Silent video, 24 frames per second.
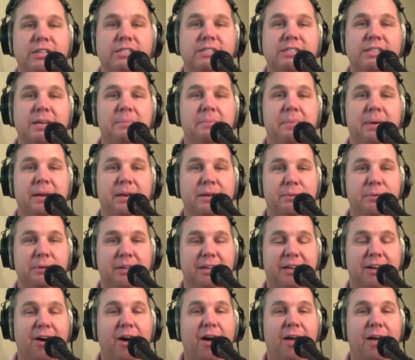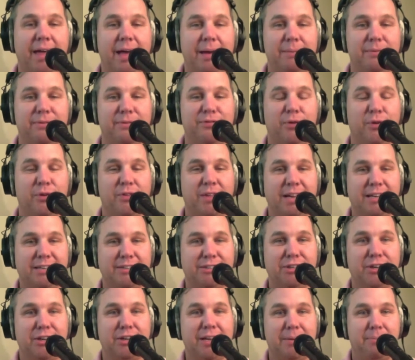somebody would have caught that before they
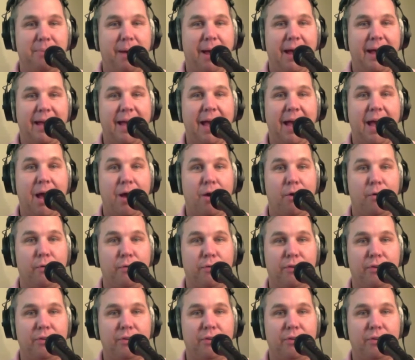took it back out.